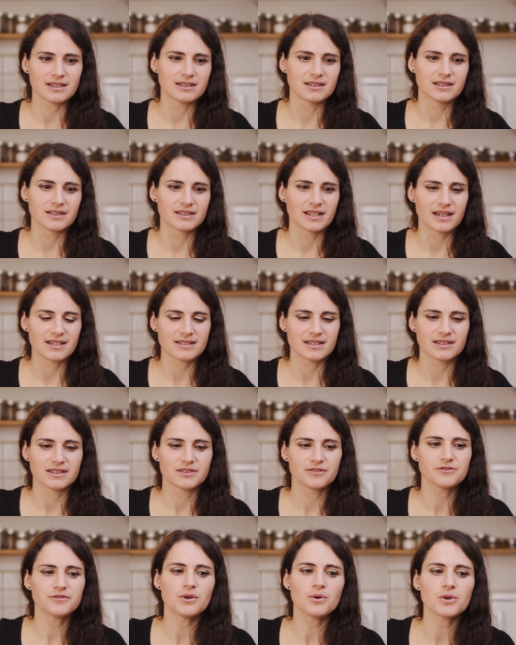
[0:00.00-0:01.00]
uh, nice and
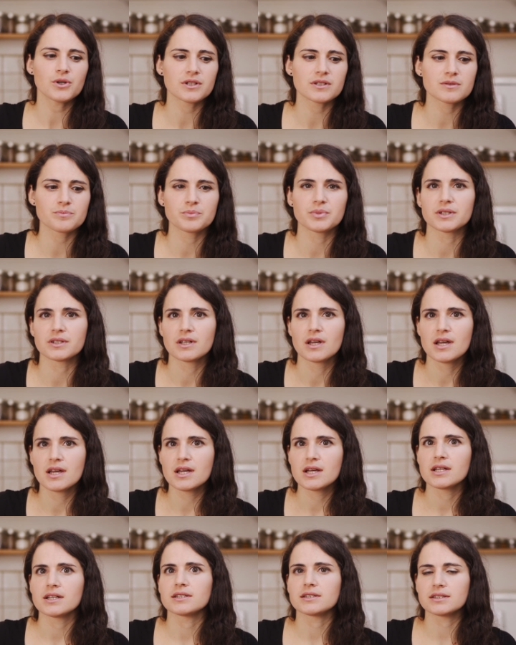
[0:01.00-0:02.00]
in focus, but
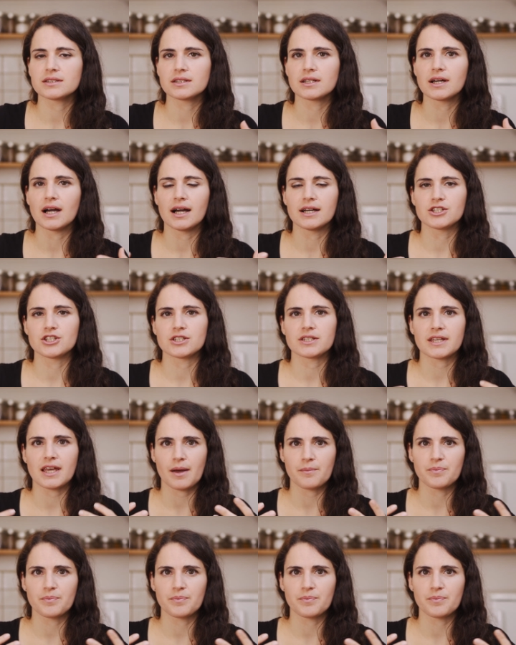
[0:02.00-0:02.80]
I just